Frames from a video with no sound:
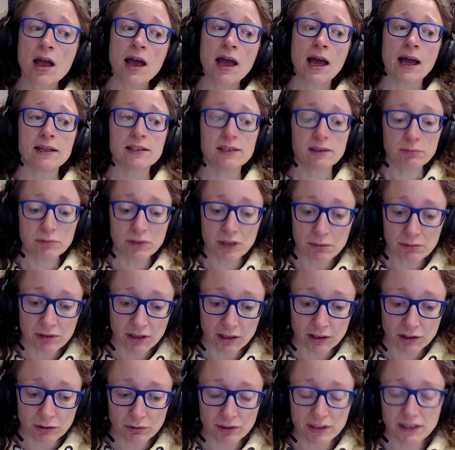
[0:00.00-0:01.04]
And sometimes the
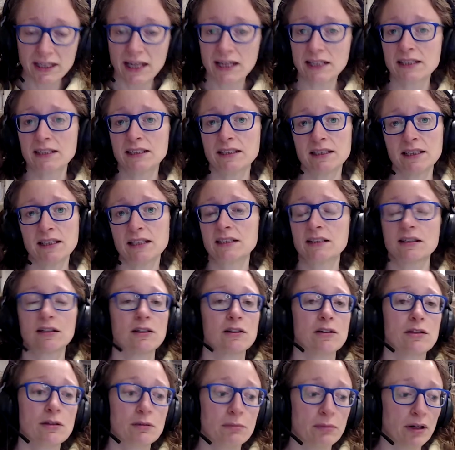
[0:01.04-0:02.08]
answer is yes, it's going to
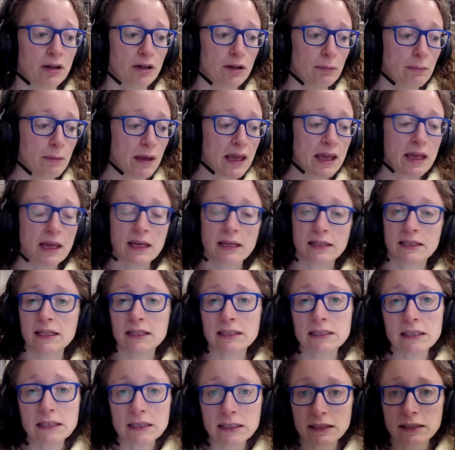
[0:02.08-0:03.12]
do them harm.
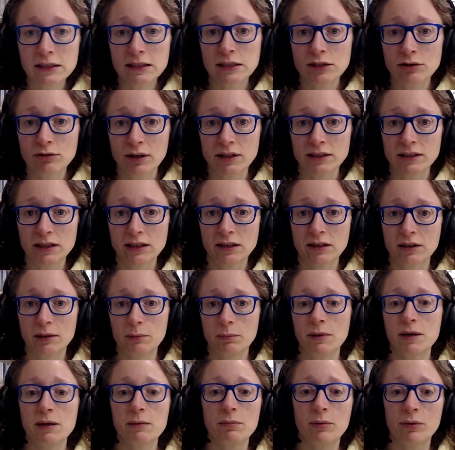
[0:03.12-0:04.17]
Yes, it is distracting other
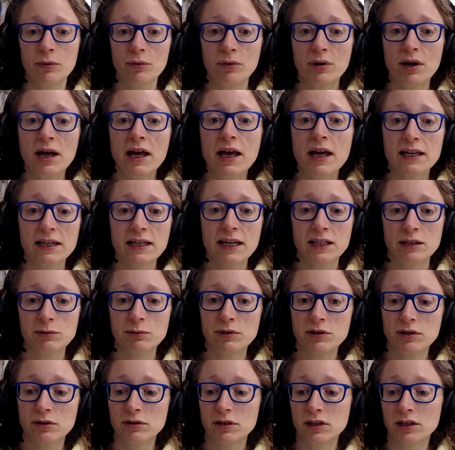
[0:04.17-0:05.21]
people. Yes, we
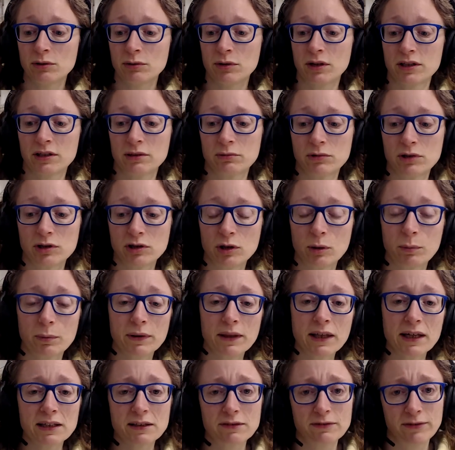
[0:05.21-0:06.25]
do need to ask them to stop, and
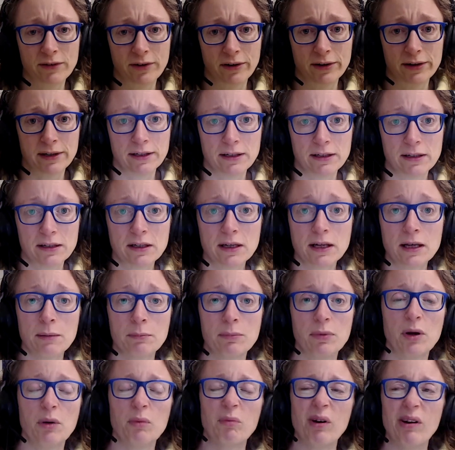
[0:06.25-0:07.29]
that's fine.
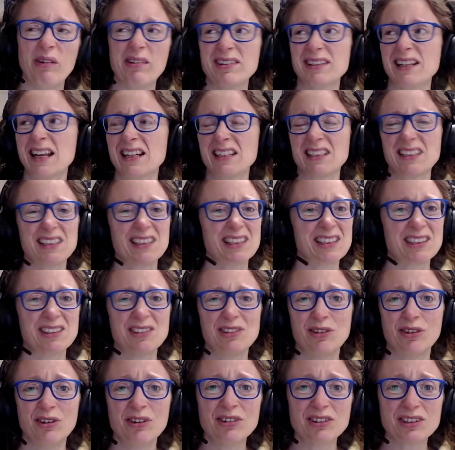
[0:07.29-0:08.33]
But where it's actually just
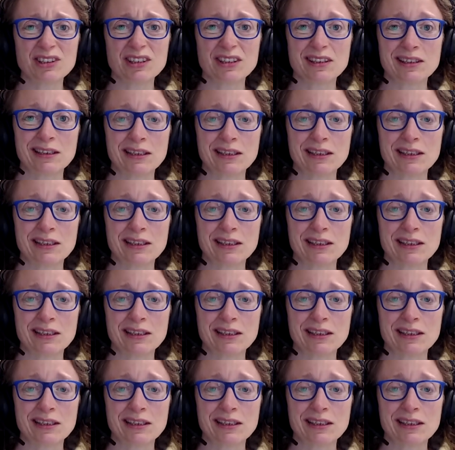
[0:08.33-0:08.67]
not,